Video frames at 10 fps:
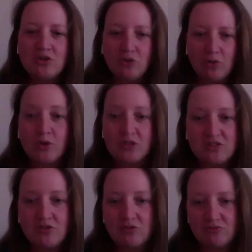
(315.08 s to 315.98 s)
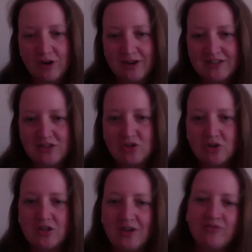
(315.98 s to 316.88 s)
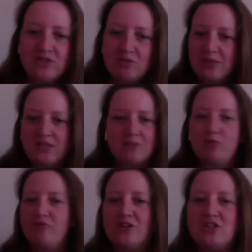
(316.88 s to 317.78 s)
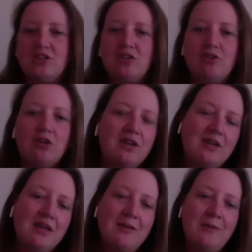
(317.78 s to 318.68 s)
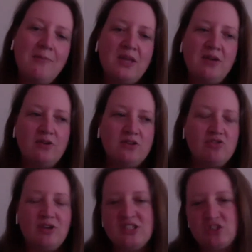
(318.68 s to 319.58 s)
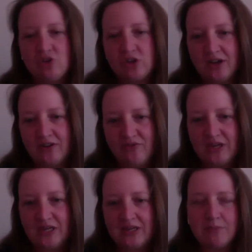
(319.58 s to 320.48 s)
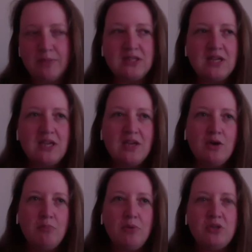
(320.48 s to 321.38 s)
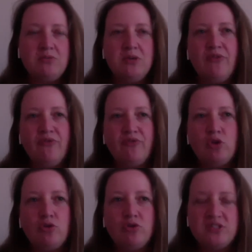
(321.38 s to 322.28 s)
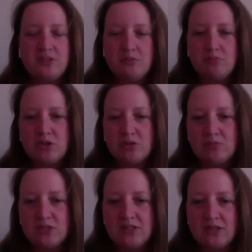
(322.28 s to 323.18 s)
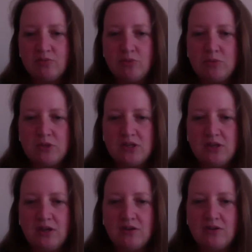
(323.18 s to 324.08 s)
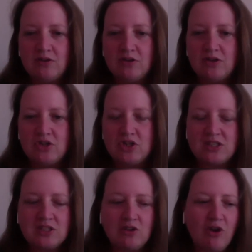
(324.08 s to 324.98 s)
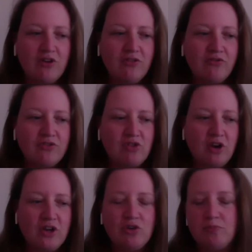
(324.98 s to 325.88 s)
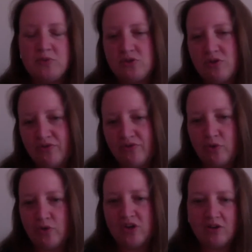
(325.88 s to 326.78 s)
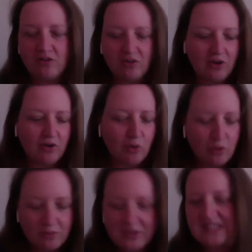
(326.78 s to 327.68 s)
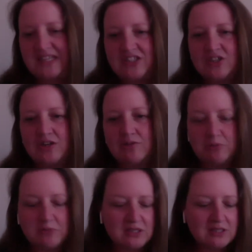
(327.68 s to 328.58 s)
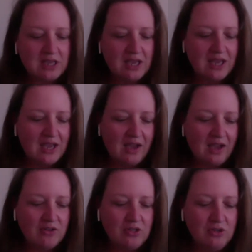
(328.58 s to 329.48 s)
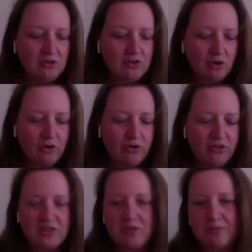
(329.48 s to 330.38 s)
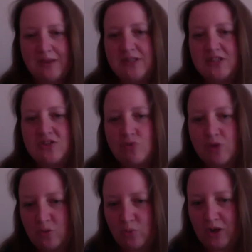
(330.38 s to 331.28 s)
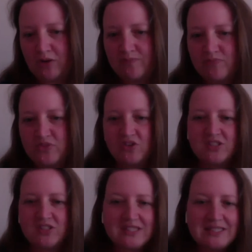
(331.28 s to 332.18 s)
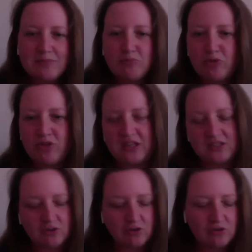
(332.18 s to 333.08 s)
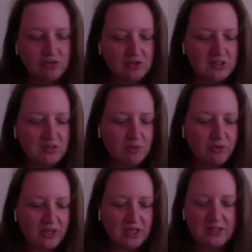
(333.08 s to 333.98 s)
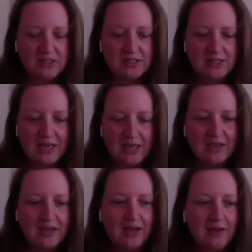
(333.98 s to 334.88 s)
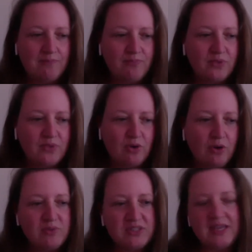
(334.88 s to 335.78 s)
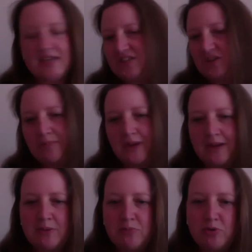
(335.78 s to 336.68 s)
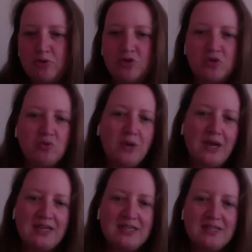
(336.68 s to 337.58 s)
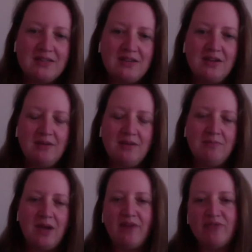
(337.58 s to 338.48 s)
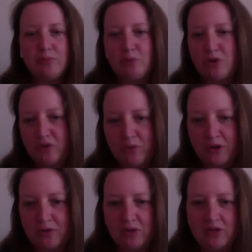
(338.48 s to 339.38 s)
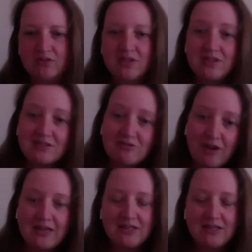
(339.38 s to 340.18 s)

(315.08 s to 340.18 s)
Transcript: what's not right you don't have to be the professional you can trust your gut feeling but possibly a few symptoms that women can just kind of try to observe for, and I, I always teach that woman is how do you know that your baby's doing well? So it's the simple thing. So a simple thing is um, obviously, has your baby put on the weight um, after birth quite well? That's great.